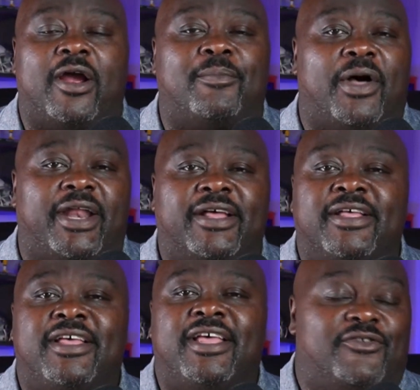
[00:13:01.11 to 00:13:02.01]
But
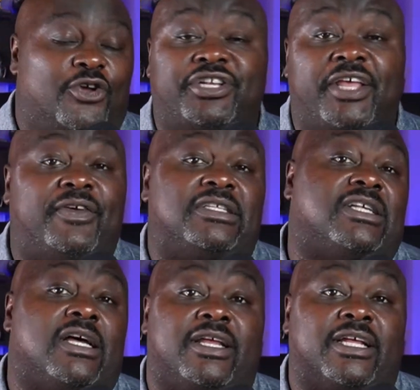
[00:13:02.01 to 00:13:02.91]
if your defense is
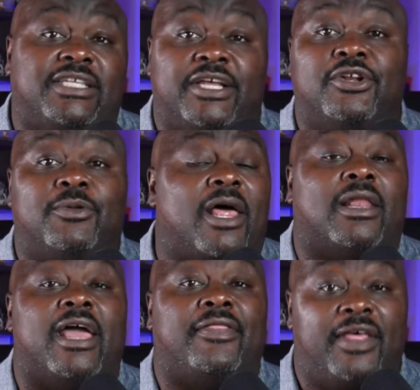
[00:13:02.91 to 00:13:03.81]
going to continue to play
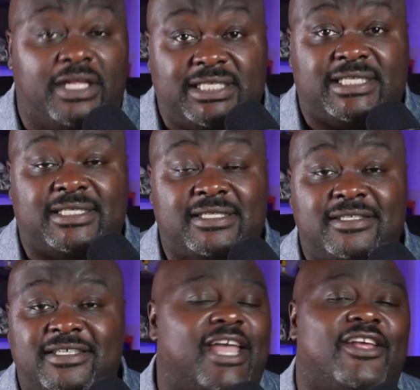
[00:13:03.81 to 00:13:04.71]
like this,
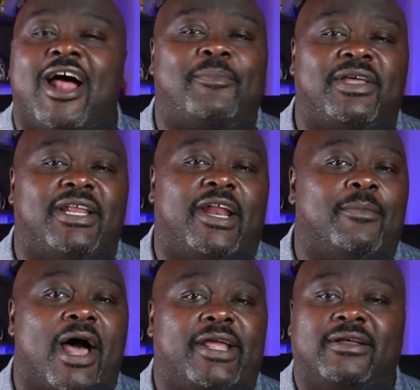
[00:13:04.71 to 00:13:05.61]
yeah, you're not beating
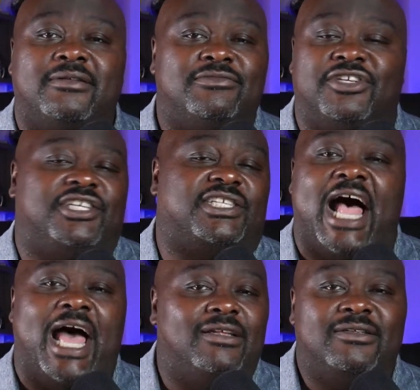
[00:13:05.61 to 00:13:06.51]
anybody. You're just
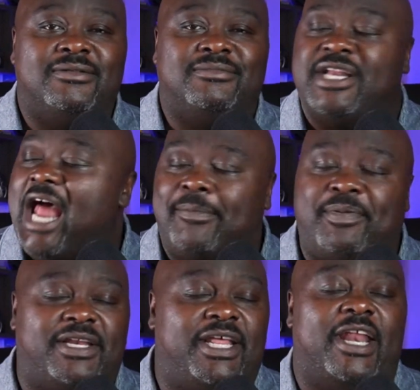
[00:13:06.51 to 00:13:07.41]
not. You're not
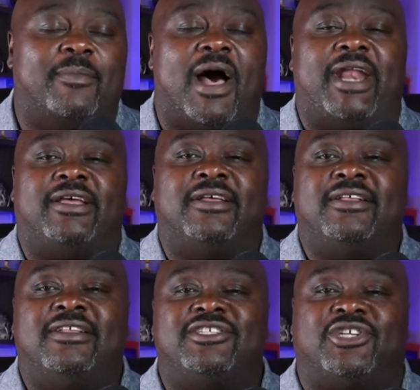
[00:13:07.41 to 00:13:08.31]
beating anybody.
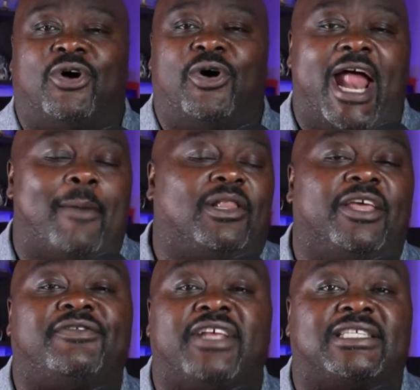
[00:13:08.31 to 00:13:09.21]
So, and I believe
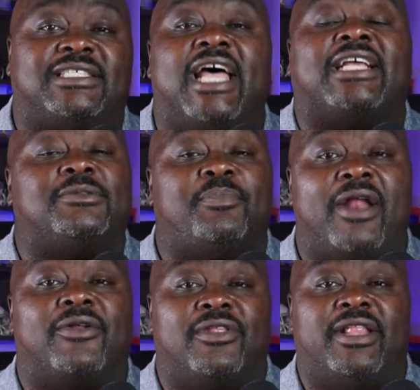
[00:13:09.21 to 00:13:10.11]
Texas Tech is
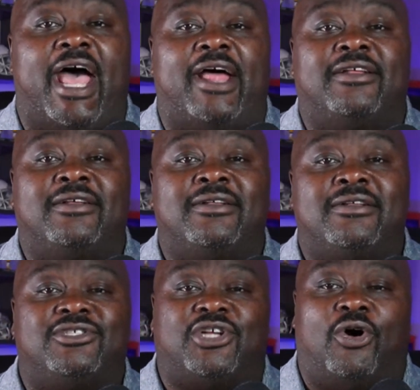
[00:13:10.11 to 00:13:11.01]
better than that.
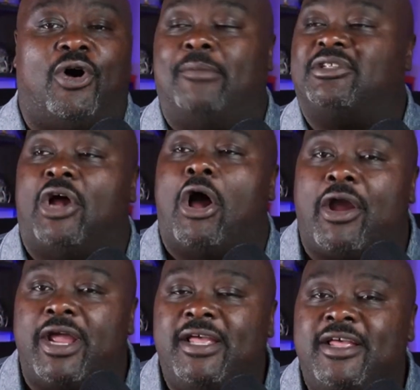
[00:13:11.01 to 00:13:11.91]
So I'm
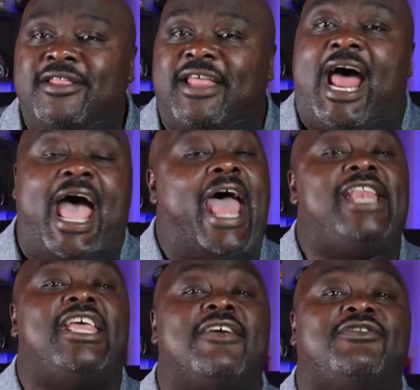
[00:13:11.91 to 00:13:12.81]
sorry that I hadn't
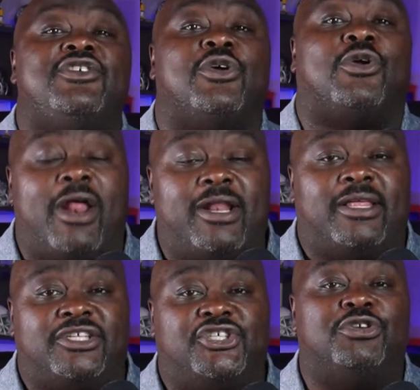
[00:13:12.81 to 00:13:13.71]
given you the credit
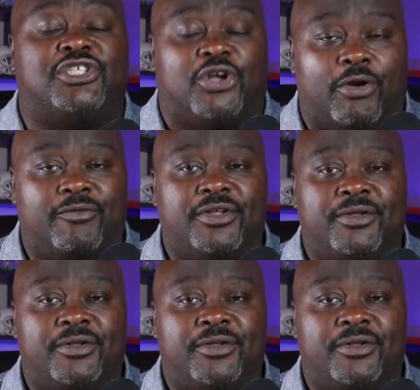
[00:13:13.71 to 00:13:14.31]
that you deserved.